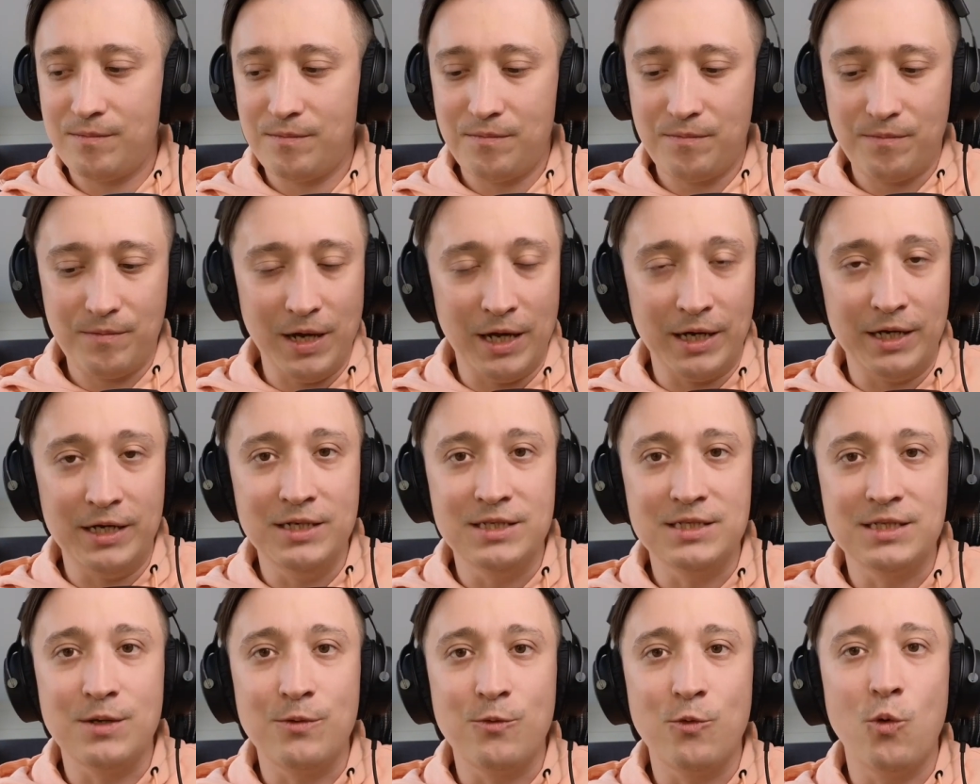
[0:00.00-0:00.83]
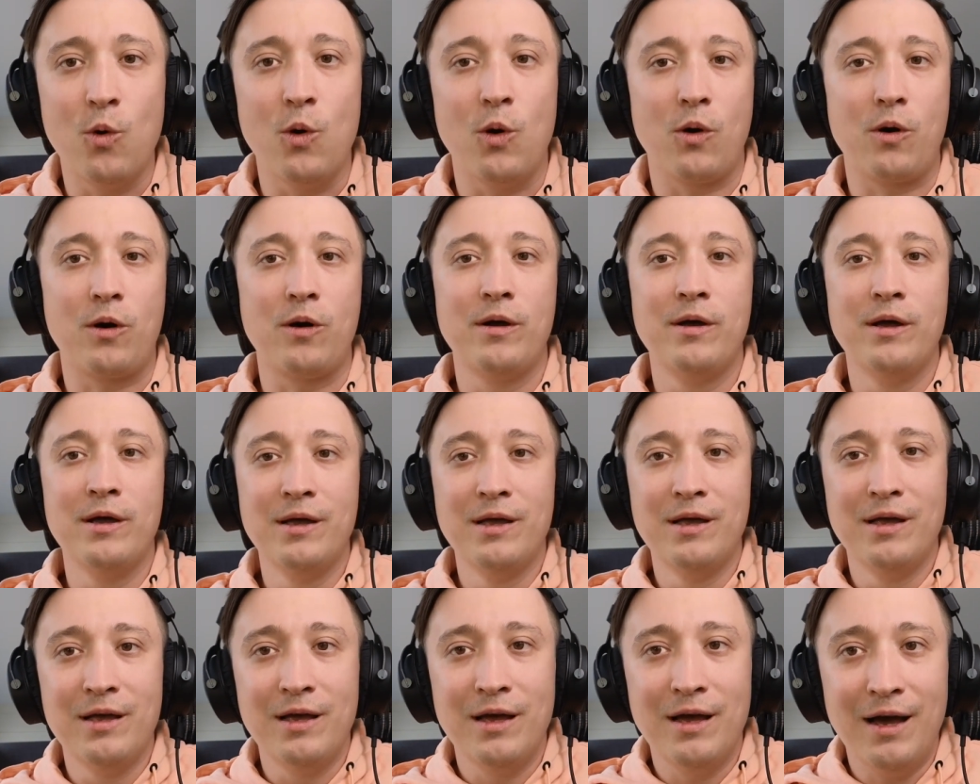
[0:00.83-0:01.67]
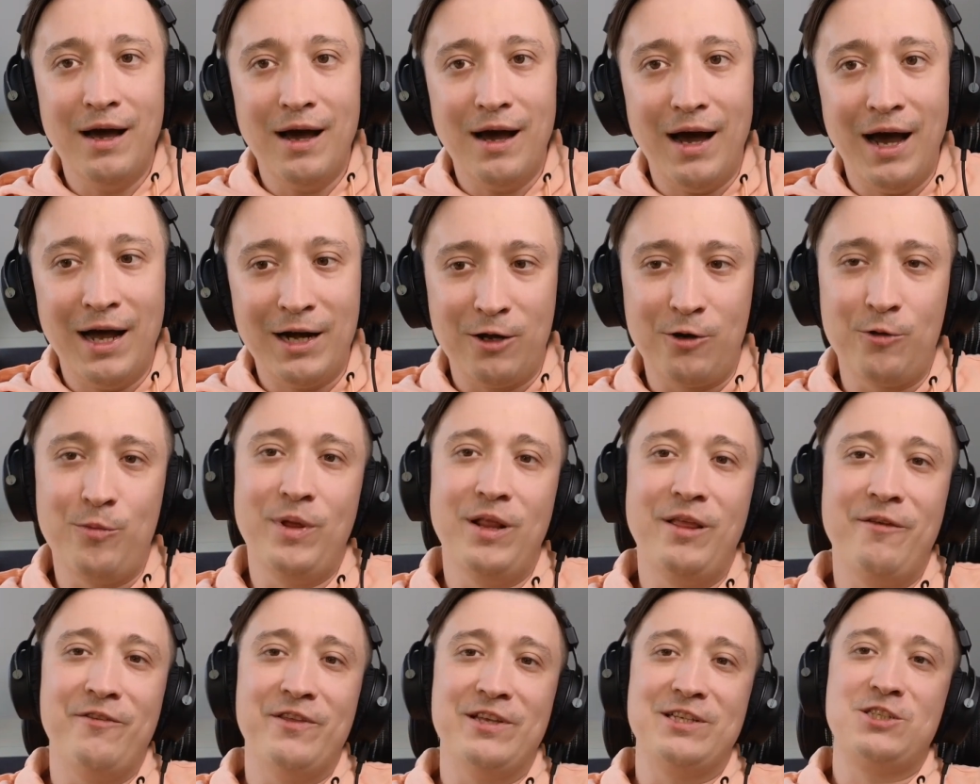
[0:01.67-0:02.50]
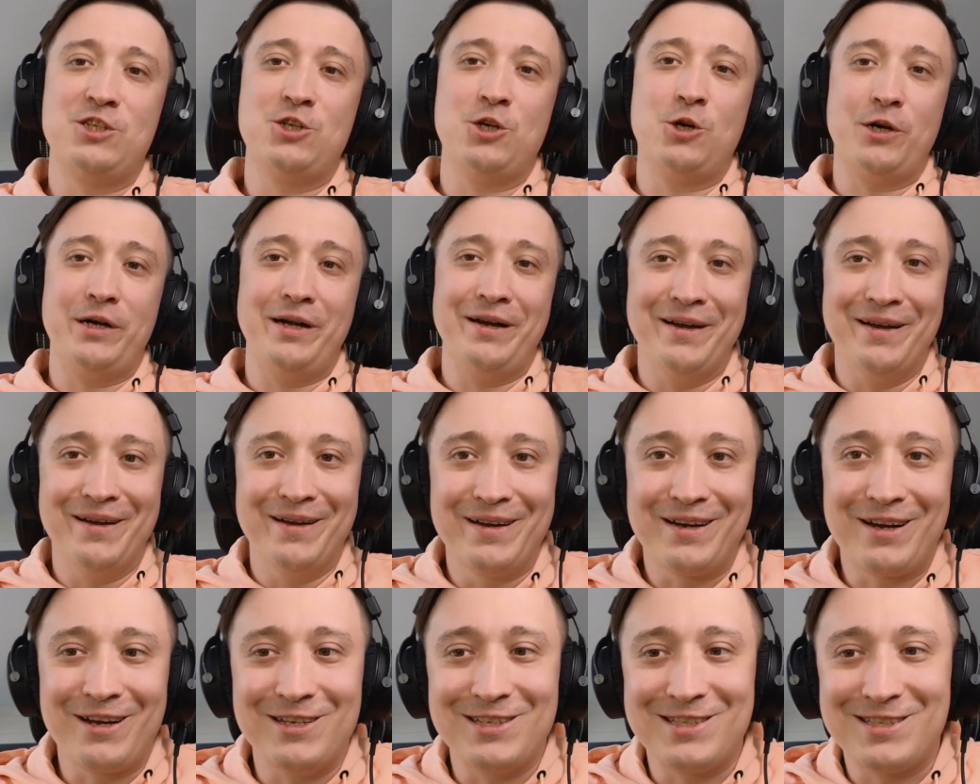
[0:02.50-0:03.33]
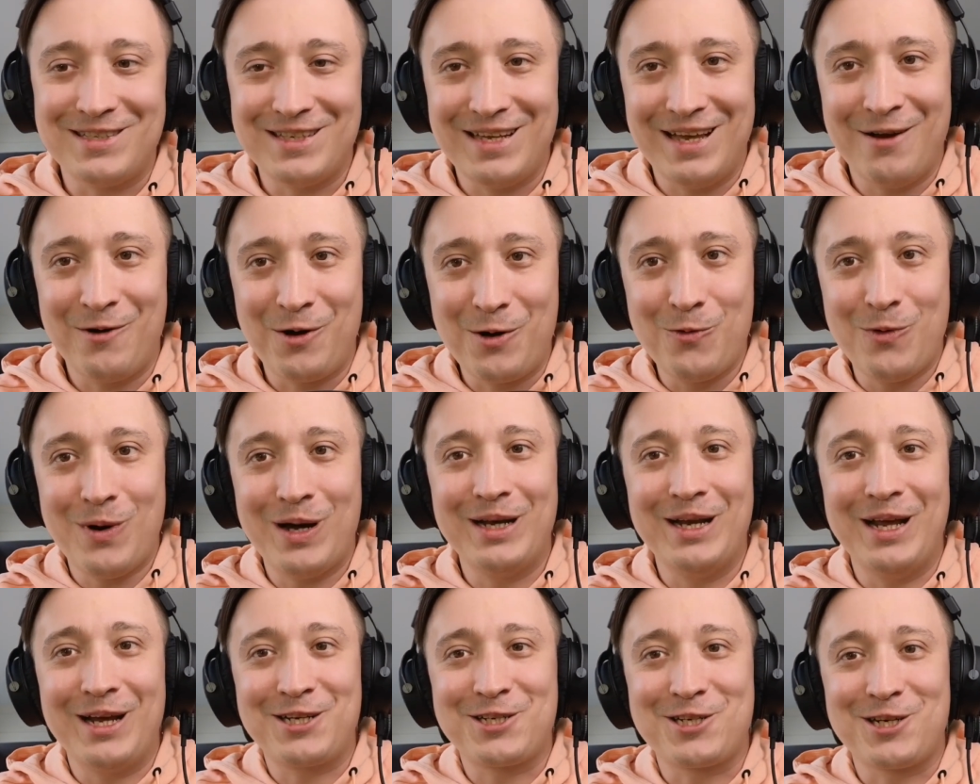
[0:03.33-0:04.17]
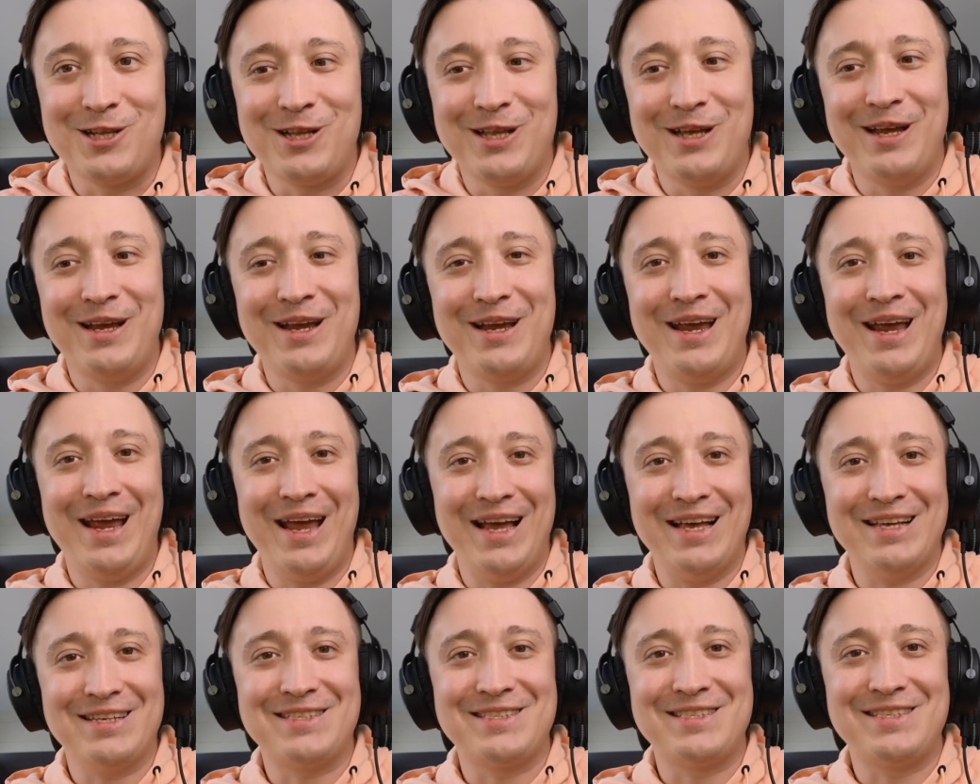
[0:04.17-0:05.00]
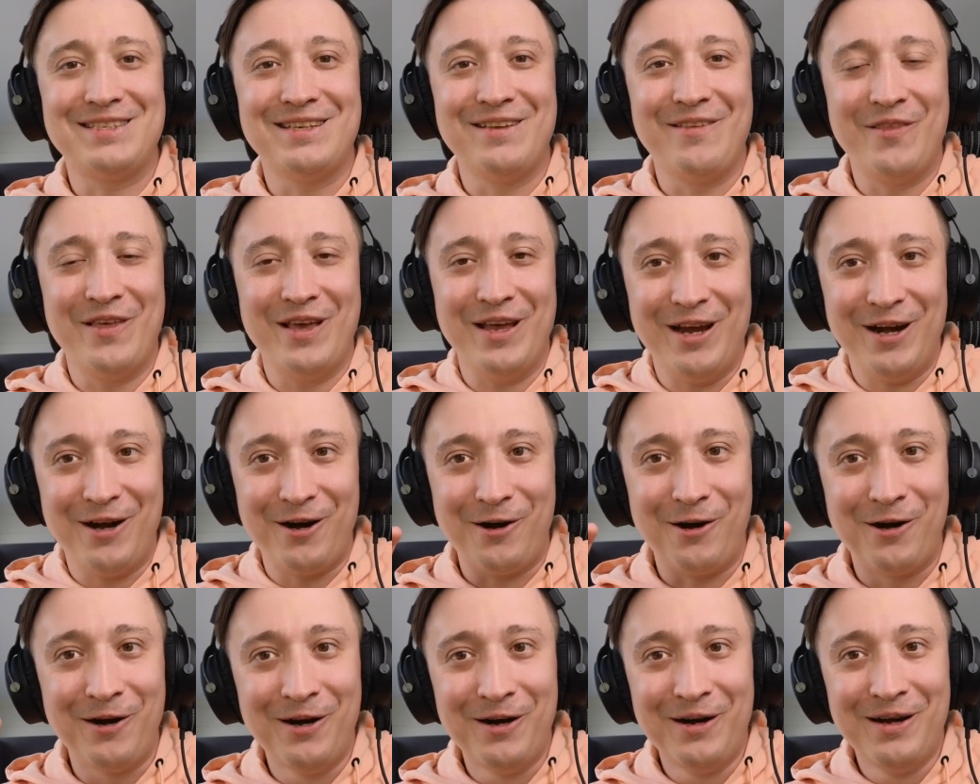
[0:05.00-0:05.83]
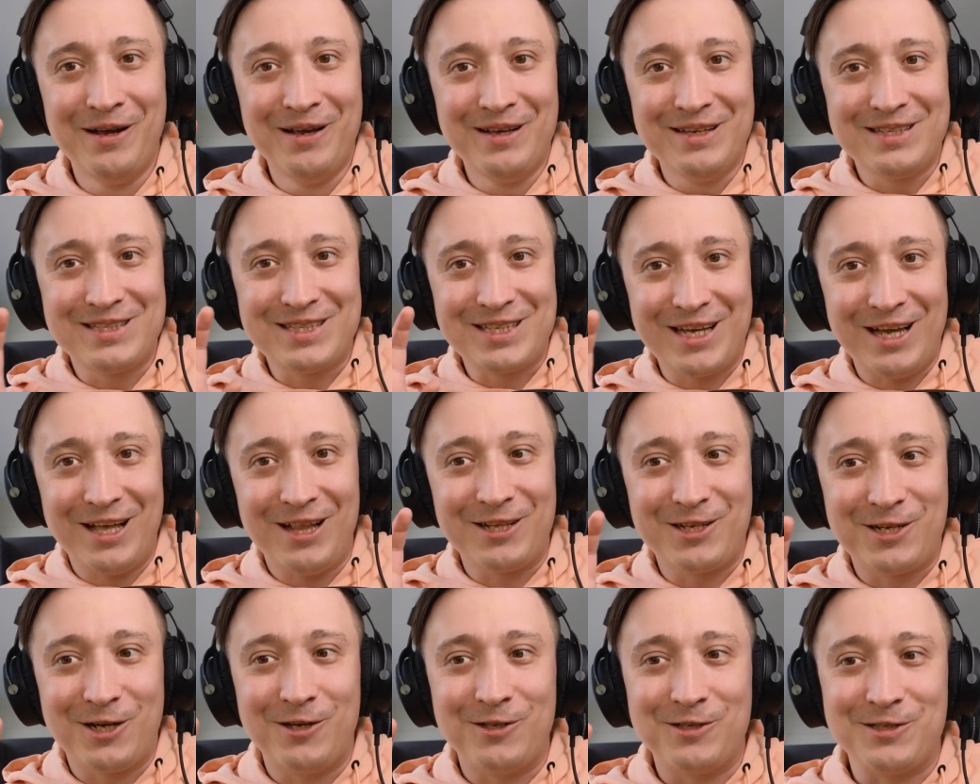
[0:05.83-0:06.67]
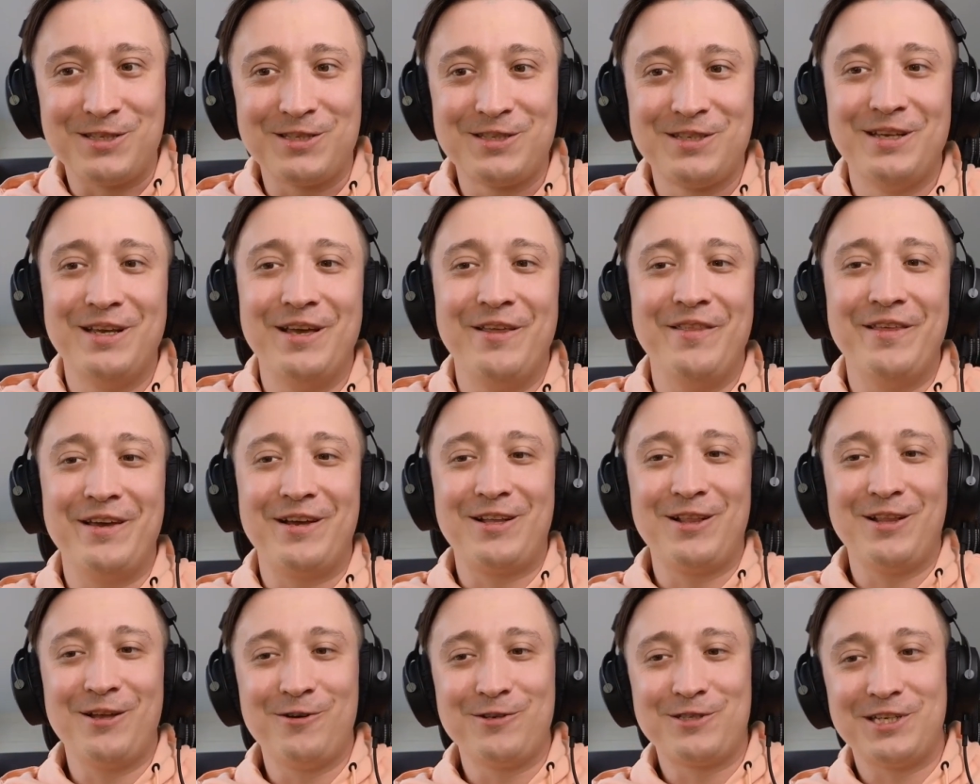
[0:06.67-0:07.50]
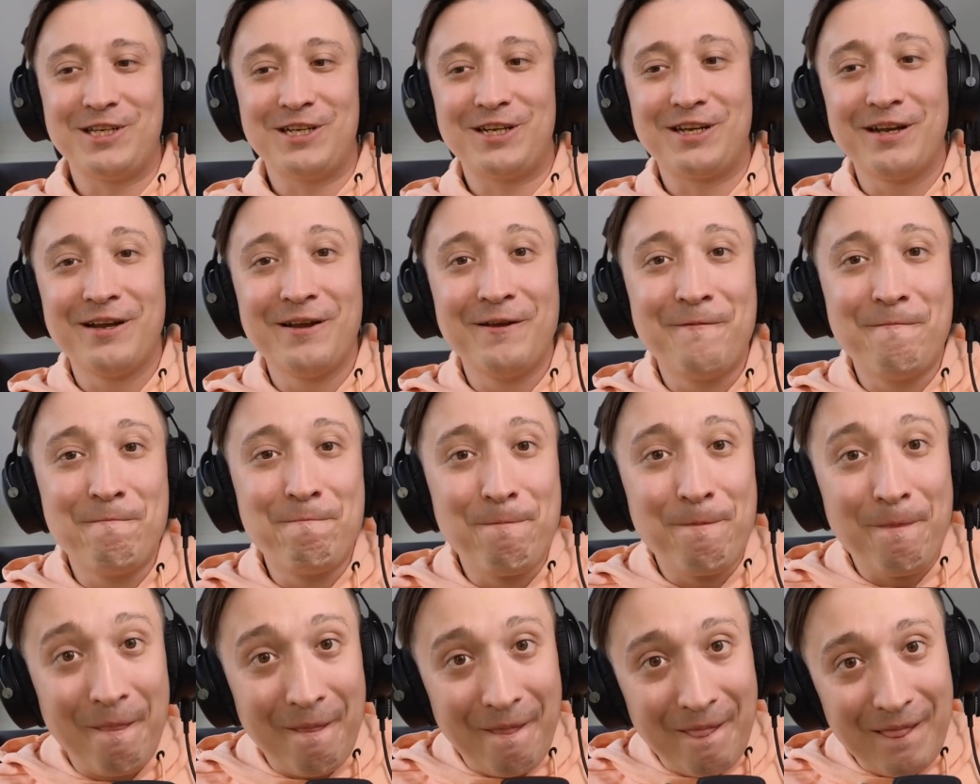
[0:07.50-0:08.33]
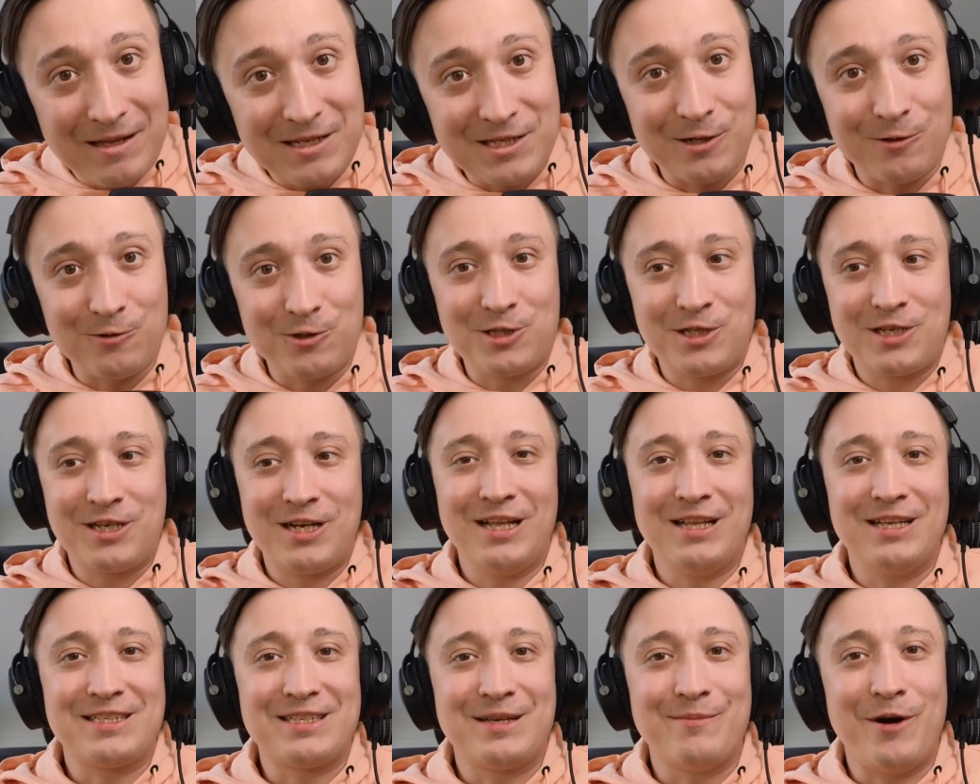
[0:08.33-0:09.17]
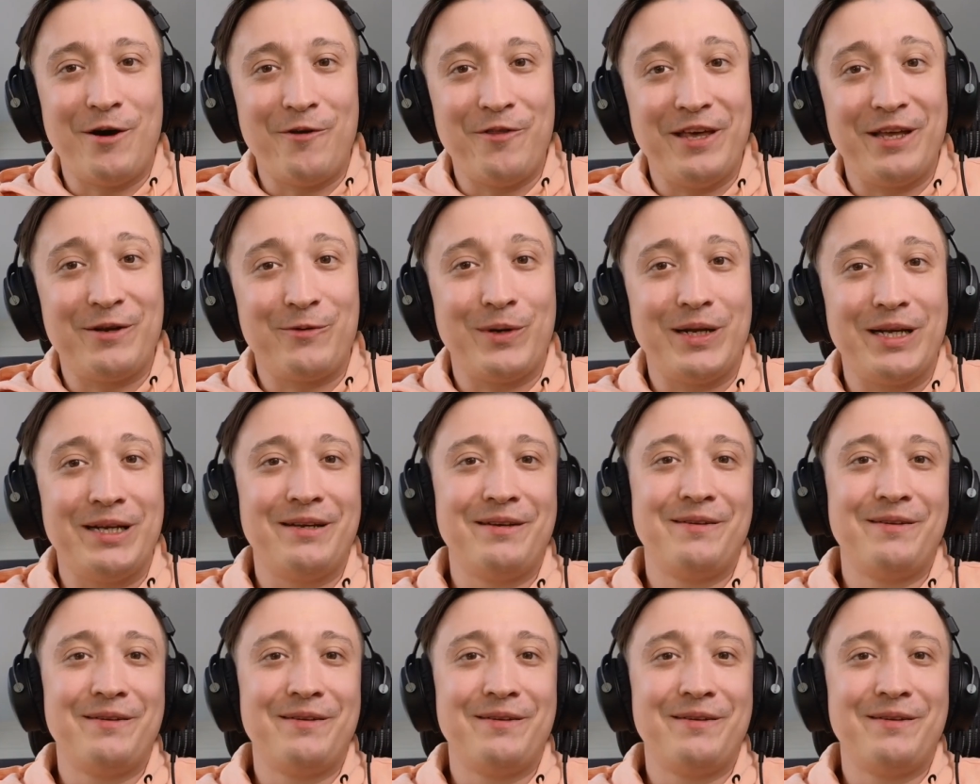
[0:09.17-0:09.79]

an easy walk. I don't believe that story, because everyone actually has their skeletons in the closet. So tell us about that one.